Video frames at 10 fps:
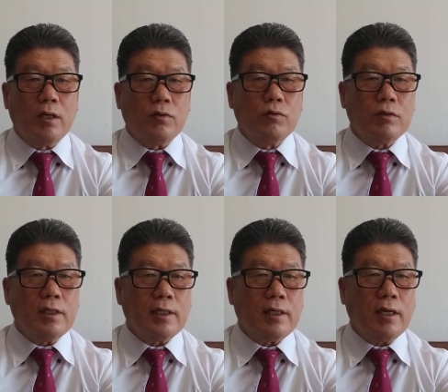
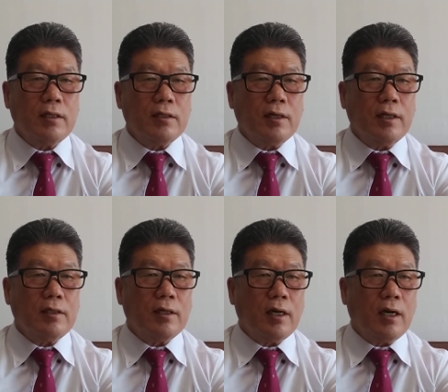Usually credit
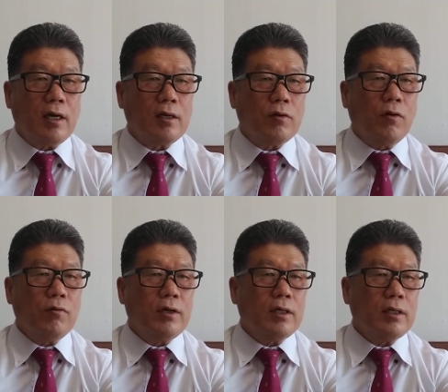rating are
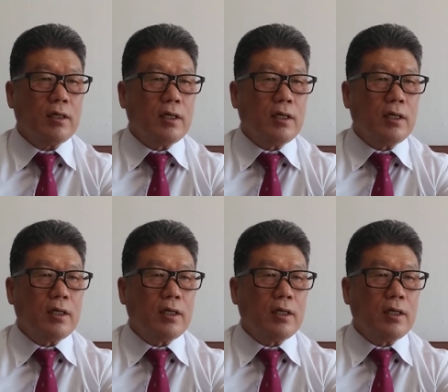lower